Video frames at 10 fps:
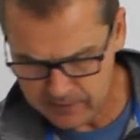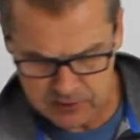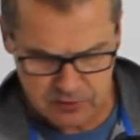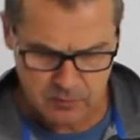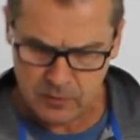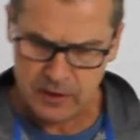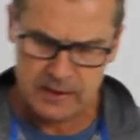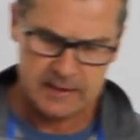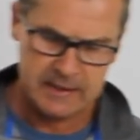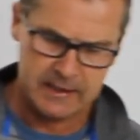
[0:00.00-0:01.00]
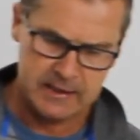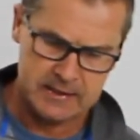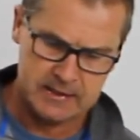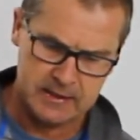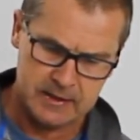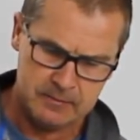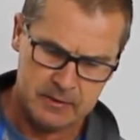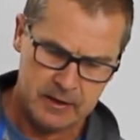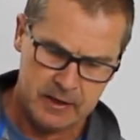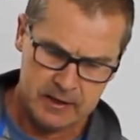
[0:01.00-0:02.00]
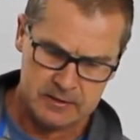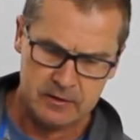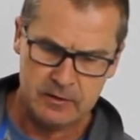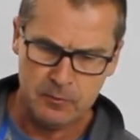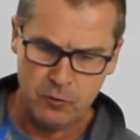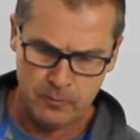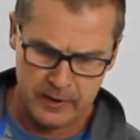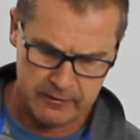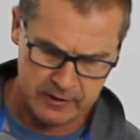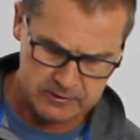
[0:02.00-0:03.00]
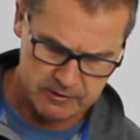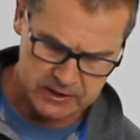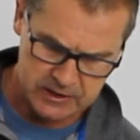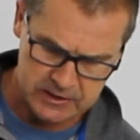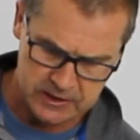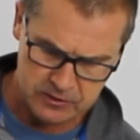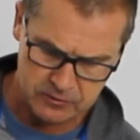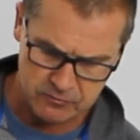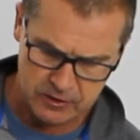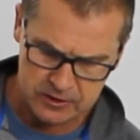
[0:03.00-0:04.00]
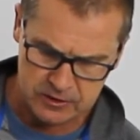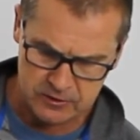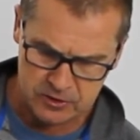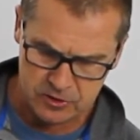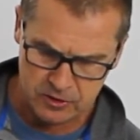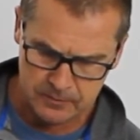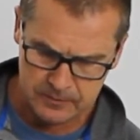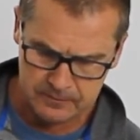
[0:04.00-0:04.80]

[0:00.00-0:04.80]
for the top one exactly the same, so the ball bearings are actually sitting on the race at the top.